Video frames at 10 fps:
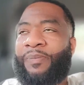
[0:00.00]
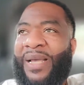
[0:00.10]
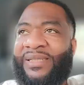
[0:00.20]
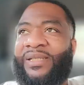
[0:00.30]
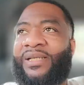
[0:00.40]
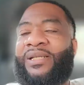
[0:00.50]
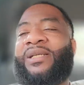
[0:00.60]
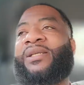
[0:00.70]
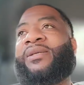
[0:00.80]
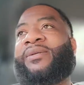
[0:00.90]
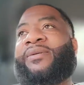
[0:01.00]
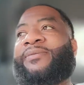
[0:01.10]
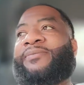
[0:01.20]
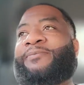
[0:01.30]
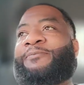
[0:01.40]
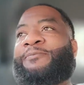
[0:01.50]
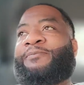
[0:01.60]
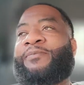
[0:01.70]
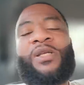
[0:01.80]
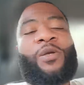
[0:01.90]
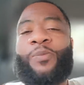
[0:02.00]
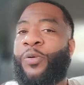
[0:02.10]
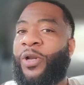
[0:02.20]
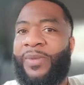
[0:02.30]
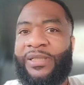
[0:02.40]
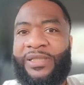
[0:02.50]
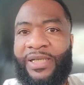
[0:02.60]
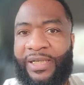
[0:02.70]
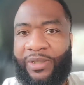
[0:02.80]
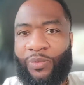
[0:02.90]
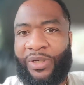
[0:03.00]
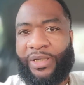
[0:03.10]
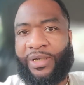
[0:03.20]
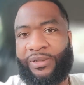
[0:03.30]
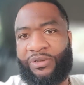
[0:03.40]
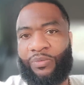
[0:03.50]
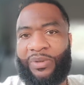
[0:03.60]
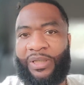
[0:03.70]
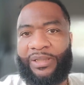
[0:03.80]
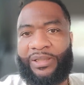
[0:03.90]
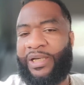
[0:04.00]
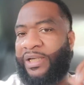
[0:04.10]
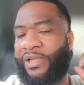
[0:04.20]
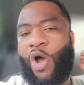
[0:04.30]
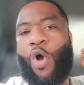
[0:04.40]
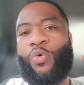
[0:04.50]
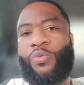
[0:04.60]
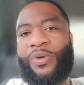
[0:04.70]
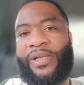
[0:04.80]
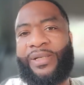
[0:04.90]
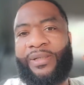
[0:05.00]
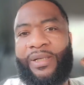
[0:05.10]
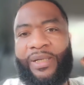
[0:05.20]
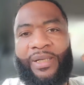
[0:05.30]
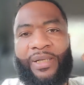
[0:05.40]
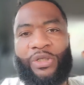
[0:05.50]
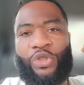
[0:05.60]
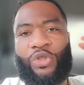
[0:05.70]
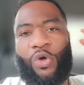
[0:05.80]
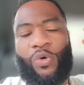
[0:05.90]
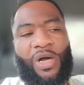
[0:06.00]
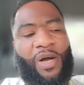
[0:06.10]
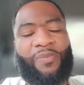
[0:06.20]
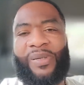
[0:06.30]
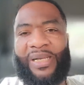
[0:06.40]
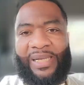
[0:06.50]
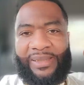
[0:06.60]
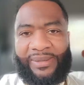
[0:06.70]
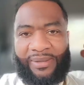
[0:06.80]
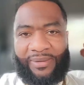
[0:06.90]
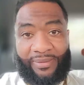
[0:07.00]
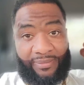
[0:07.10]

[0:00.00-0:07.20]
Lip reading: basically pretty much nothing when it comes to religion. It is all written, so complex.